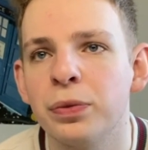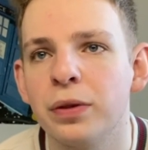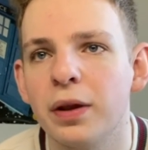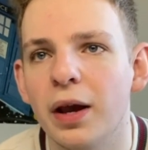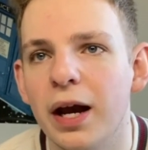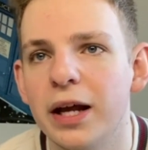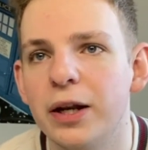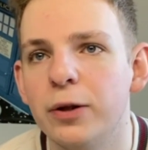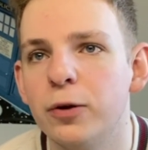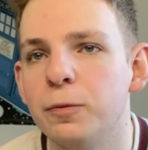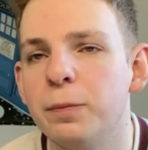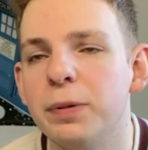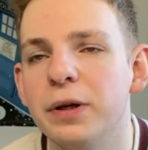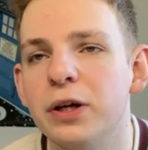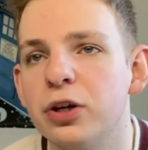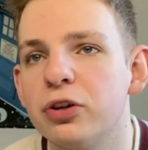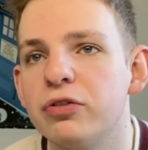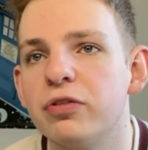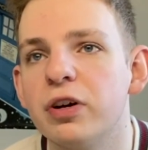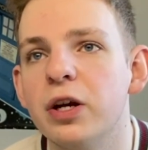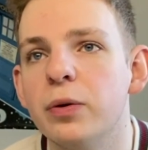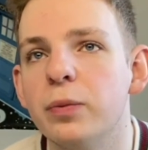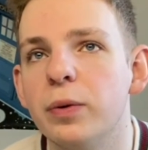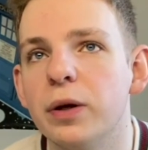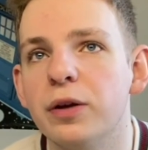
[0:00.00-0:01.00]
and it would be a
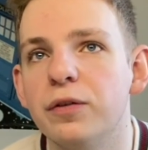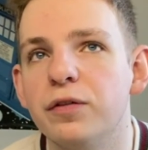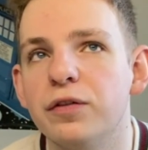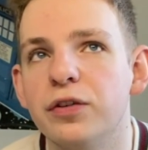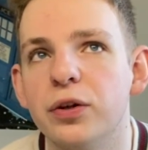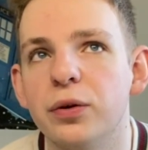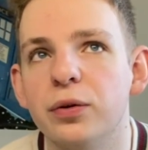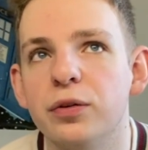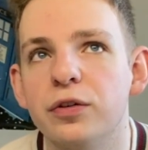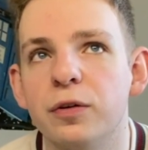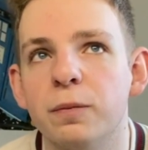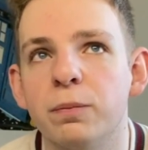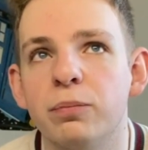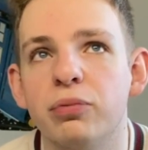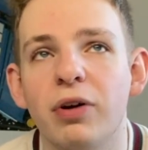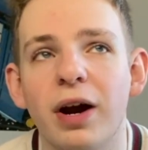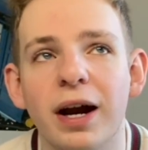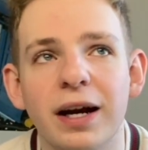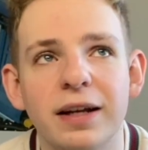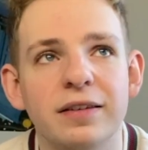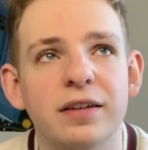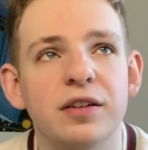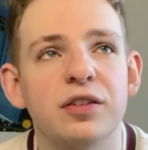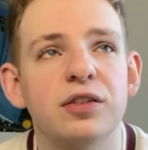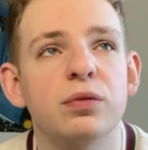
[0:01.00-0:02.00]
great way for you to
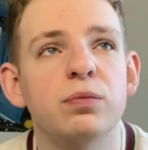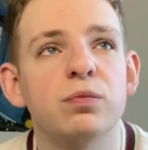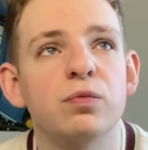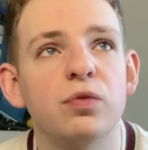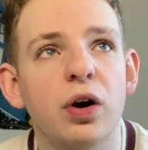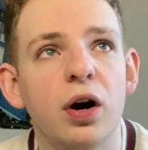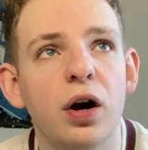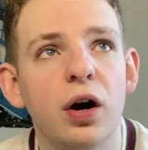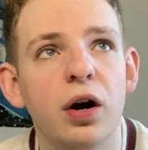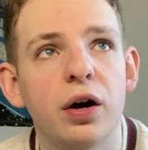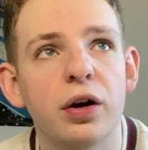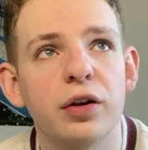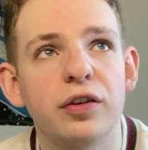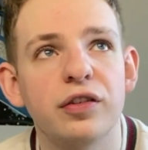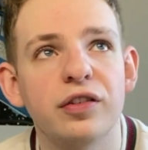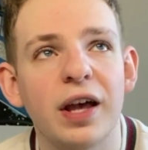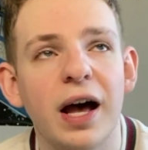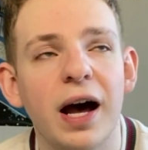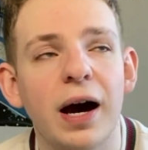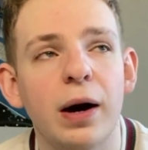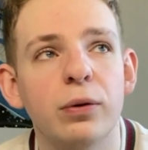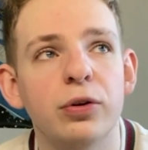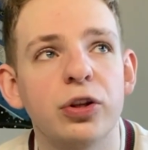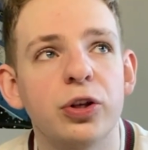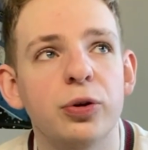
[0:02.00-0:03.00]
practice and rehearse
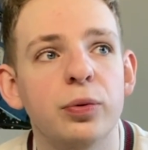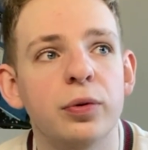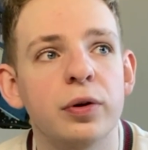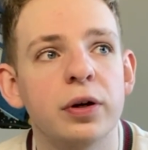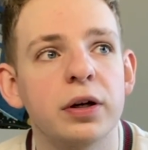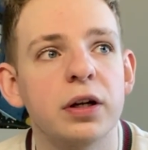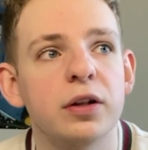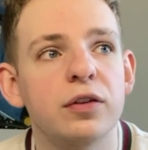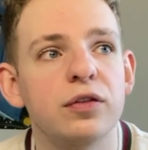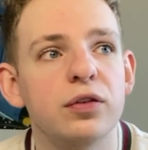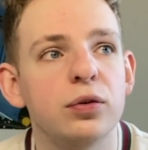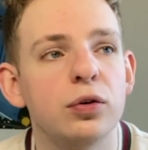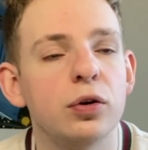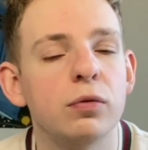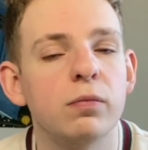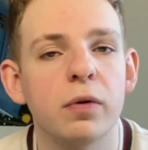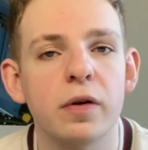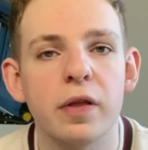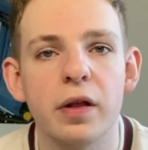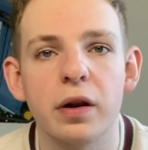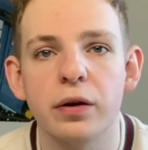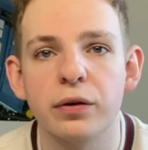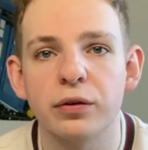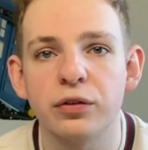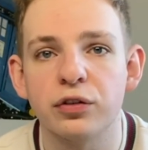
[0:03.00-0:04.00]
how you were going to do your
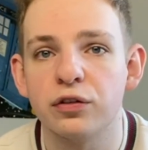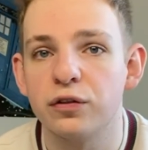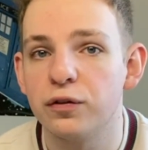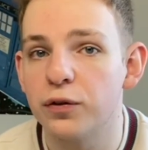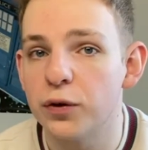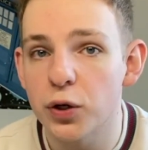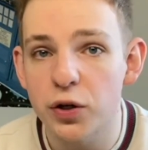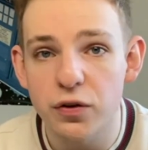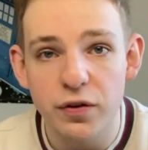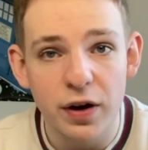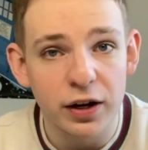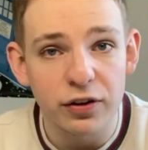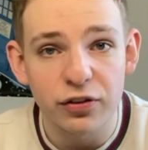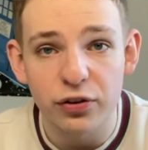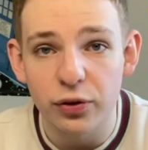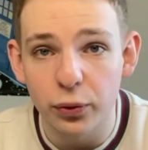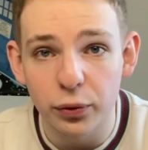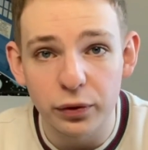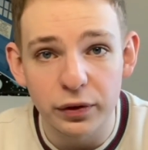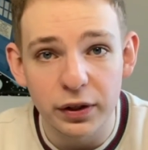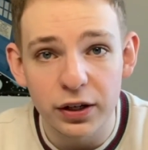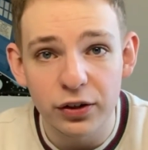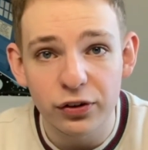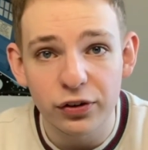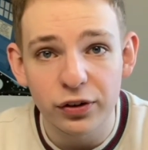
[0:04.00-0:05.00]
monologues for your actual
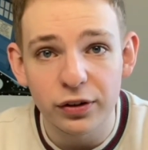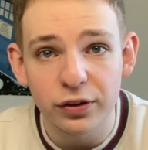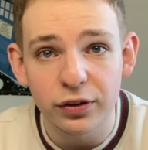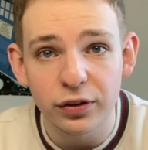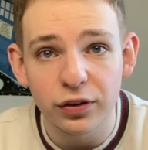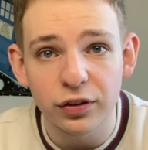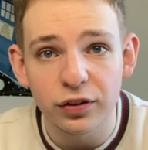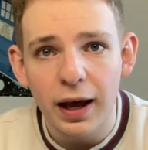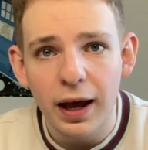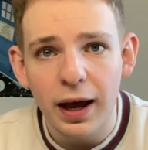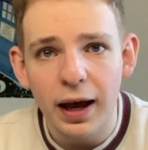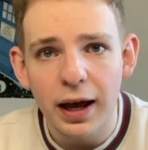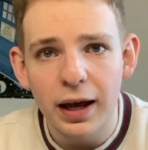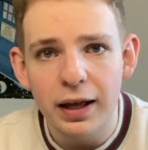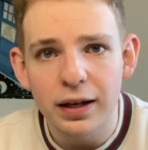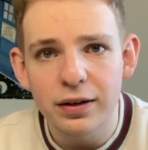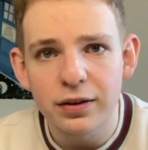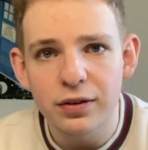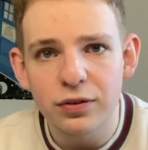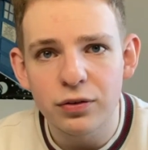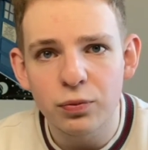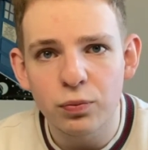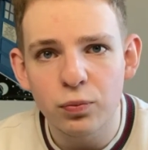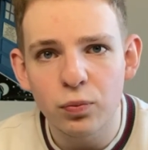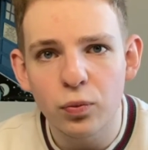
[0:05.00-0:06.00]
auditions
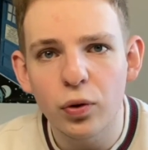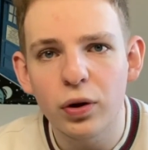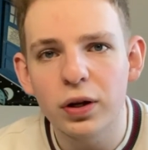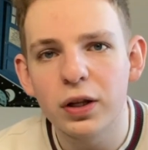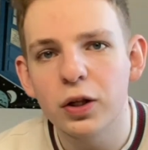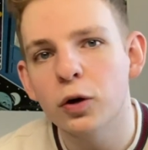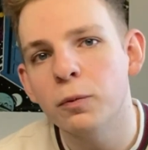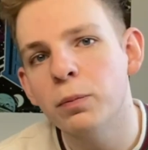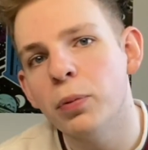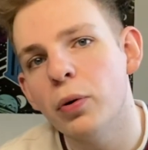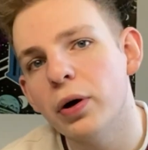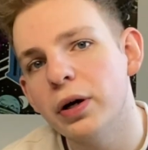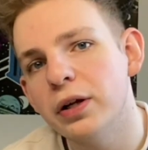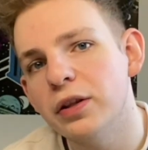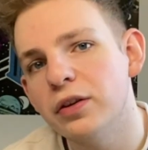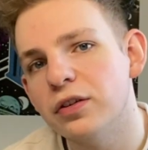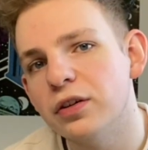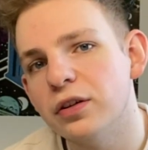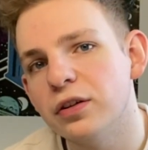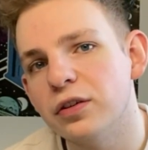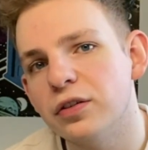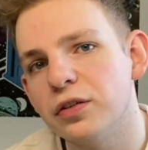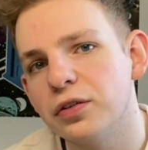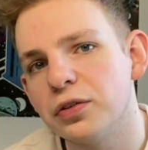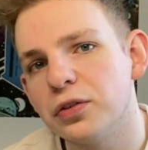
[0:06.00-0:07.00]
and what little
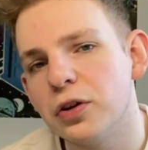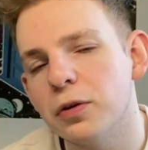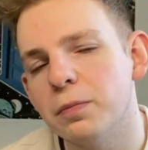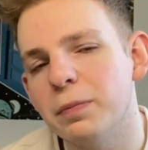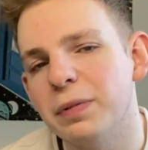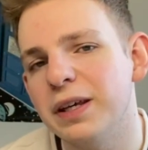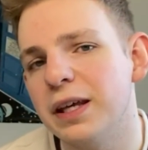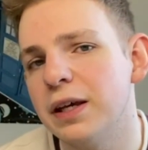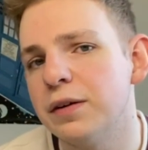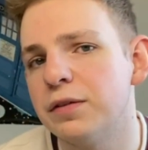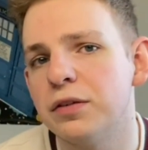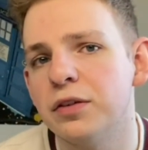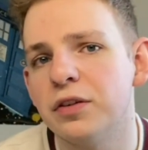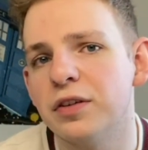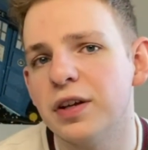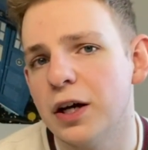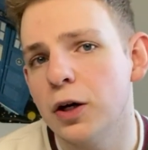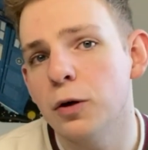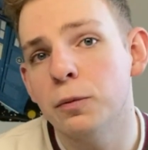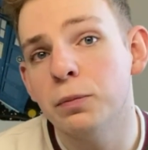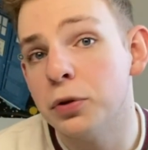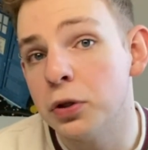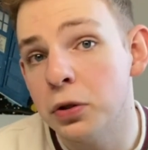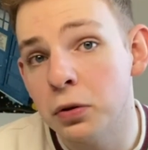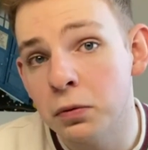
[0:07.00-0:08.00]
pointers could be given to
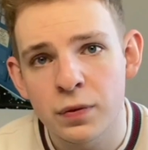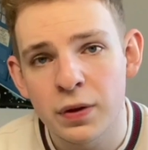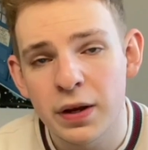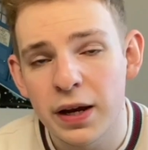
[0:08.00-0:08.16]
help you.